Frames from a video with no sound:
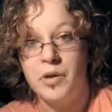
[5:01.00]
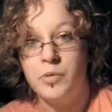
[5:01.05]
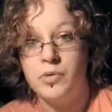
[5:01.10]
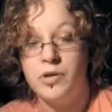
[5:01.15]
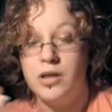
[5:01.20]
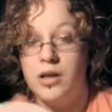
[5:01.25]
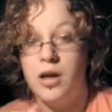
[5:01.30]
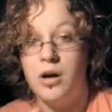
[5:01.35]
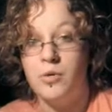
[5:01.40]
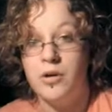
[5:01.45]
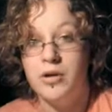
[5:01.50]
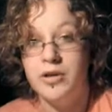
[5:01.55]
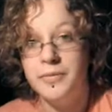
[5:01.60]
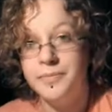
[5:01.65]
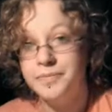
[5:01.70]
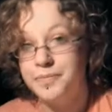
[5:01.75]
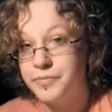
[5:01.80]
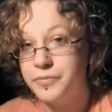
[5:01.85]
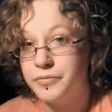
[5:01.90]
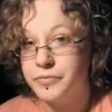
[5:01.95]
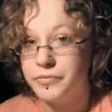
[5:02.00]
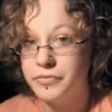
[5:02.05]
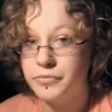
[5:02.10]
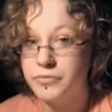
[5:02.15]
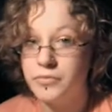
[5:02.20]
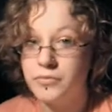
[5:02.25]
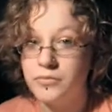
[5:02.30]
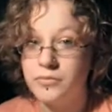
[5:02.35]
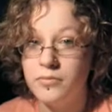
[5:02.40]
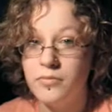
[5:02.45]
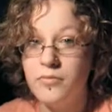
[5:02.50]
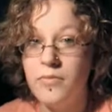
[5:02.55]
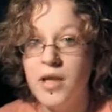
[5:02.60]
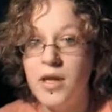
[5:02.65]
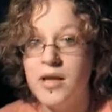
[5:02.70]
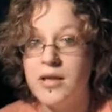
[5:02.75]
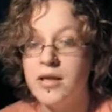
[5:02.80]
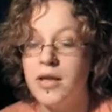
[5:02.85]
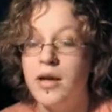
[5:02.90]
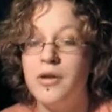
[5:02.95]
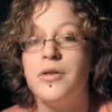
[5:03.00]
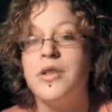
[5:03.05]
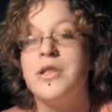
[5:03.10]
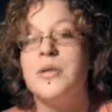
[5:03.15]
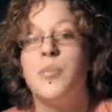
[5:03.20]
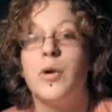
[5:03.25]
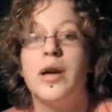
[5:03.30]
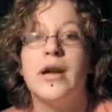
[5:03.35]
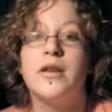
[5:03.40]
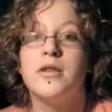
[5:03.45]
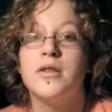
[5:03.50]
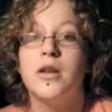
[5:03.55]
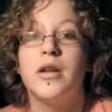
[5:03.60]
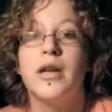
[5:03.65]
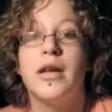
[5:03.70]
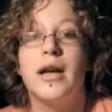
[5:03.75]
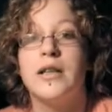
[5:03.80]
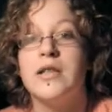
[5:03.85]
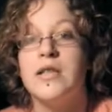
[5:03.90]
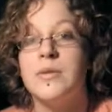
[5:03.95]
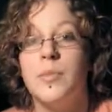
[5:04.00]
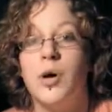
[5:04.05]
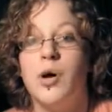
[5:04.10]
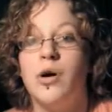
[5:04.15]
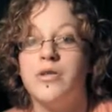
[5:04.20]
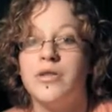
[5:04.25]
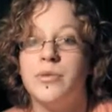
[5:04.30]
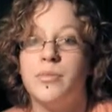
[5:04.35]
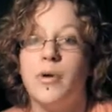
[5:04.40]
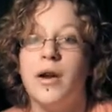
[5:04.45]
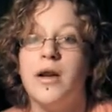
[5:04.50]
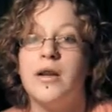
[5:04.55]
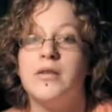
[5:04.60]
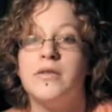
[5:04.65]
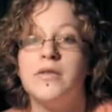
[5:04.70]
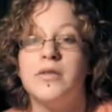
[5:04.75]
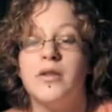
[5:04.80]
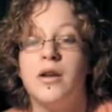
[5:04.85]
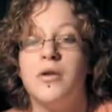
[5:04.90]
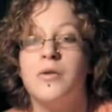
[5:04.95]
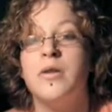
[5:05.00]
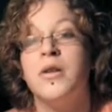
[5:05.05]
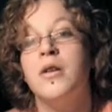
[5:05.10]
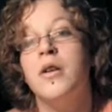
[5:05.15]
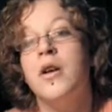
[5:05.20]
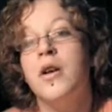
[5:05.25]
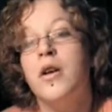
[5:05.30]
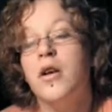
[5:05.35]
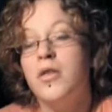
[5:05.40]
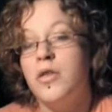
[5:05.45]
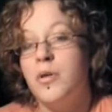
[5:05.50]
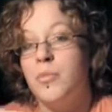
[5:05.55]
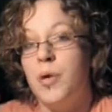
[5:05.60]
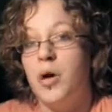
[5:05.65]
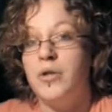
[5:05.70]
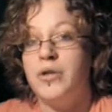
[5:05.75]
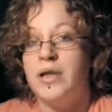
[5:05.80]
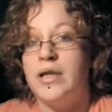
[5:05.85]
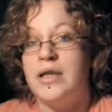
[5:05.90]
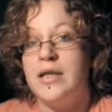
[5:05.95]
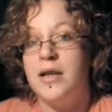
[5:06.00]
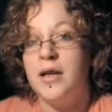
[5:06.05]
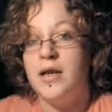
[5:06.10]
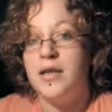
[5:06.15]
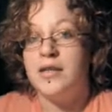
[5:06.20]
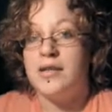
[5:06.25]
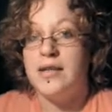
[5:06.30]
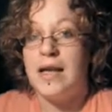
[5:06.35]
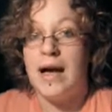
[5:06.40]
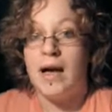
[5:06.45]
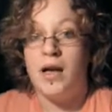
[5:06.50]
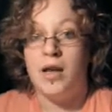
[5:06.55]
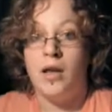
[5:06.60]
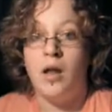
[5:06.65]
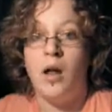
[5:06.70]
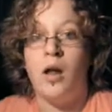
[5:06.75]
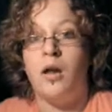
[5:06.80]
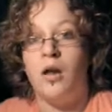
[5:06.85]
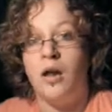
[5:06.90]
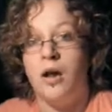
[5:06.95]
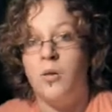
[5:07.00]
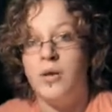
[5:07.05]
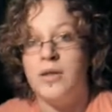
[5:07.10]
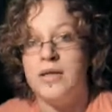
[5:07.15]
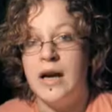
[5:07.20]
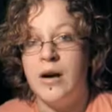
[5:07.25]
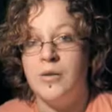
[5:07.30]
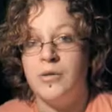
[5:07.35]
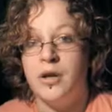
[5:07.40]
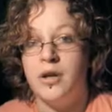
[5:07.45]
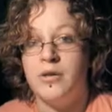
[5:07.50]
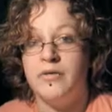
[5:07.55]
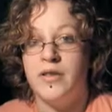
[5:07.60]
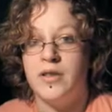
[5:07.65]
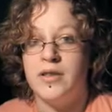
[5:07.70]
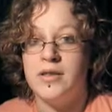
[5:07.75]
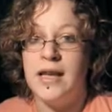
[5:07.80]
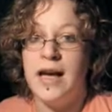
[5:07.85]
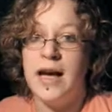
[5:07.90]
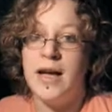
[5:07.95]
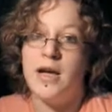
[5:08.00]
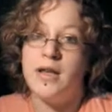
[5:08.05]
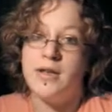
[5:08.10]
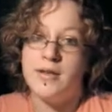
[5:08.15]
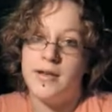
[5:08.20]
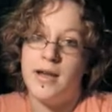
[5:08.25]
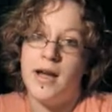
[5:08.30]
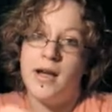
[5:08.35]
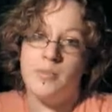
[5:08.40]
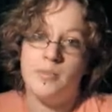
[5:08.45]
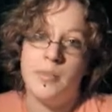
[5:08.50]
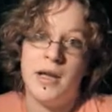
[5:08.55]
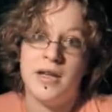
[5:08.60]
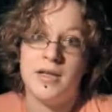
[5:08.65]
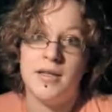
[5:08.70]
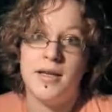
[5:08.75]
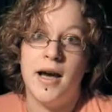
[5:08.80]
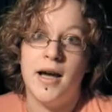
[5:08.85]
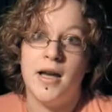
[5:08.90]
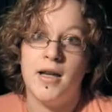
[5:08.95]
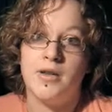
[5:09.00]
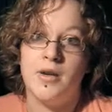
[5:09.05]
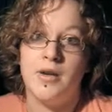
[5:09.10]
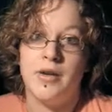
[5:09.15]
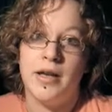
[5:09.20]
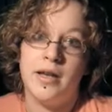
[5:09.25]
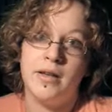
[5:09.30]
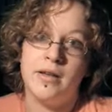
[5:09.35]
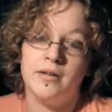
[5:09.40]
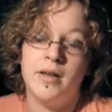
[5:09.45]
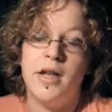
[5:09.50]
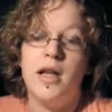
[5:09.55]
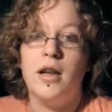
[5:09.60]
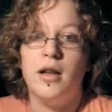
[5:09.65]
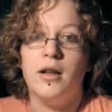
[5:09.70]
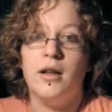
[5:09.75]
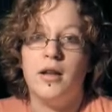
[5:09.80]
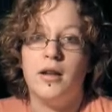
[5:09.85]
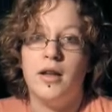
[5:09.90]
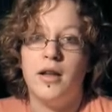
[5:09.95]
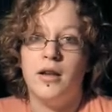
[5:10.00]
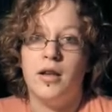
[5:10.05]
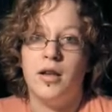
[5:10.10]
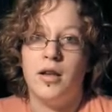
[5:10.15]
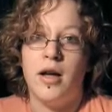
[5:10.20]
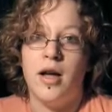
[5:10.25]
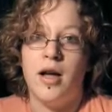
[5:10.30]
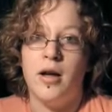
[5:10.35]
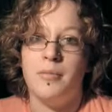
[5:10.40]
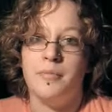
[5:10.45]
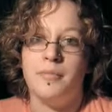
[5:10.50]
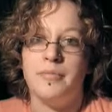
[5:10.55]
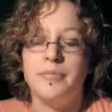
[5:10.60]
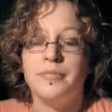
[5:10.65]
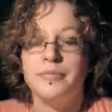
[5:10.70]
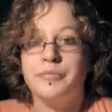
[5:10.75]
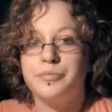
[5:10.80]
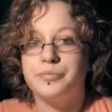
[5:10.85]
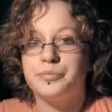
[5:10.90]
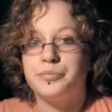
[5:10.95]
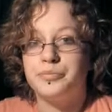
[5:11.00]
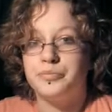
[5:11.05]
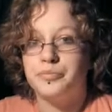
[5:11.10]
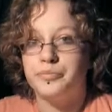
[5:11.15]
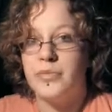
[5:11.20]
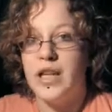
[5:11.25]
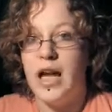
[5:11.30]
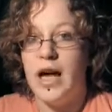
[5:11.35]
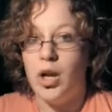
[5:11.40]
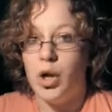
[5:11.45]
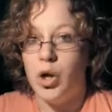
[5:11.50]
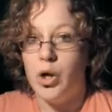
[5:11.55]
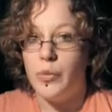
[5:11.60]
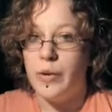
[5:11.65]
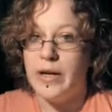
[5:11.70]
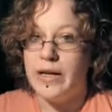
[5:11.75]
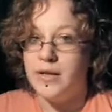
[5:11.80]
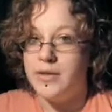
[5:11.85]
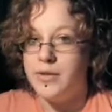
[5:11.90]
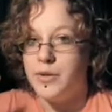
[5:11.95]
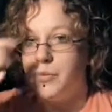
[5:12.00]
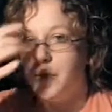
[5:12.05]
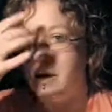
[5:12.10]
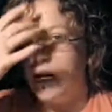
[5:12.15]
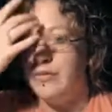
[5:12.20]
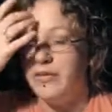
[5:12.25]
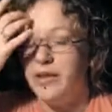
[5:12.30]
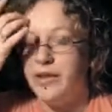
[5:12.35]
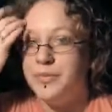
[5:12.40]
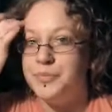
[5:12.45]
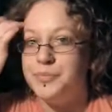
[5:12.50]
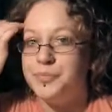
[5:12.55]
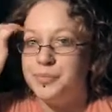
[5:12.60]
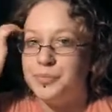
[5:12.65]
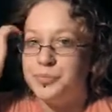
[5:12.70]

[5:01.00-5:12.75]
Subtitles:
was lowered, So the springs on it had sports springs, so that the body sat a lot lower down over the tyres, and I had big tyres on it and alloy wheels and what have you.